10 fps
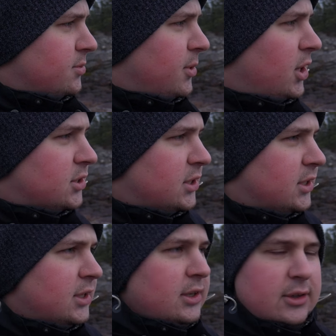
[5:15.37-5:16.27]
But
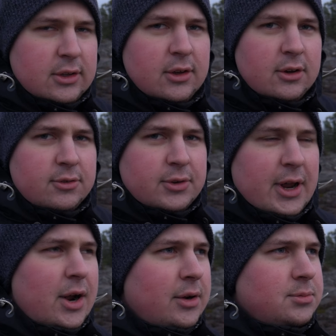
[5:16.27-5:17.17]
for
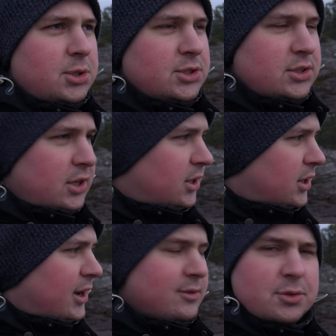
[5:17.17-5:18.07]
now I'm just
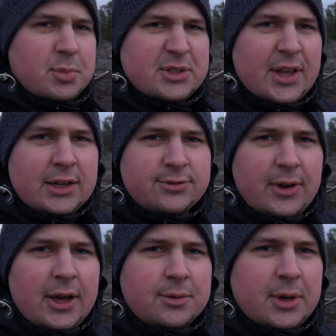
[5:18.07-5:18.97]
gonna have to be
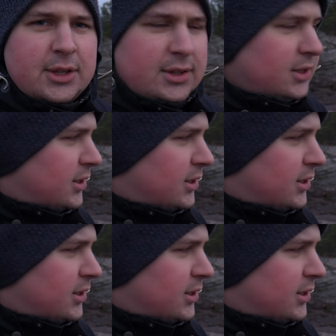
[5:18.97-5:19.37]
satisfied with